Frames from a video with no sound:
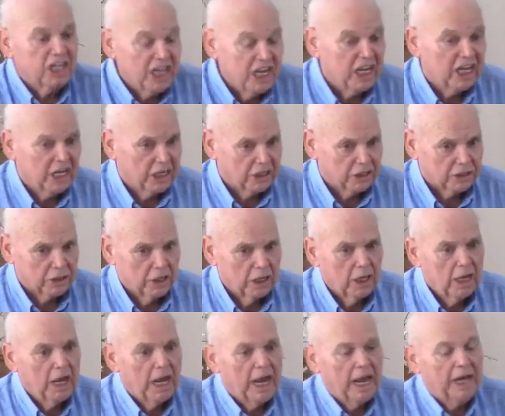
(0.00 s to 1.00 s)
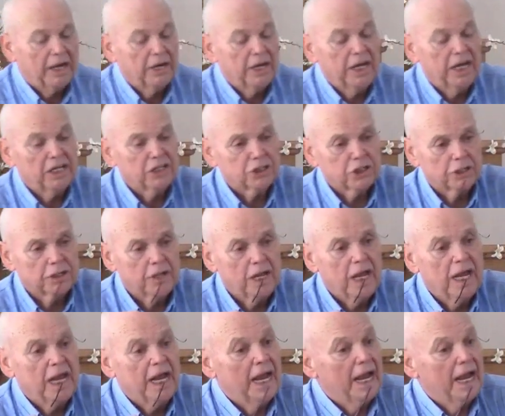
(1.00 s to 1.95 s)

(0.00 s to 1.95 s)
is. And Amen. listen,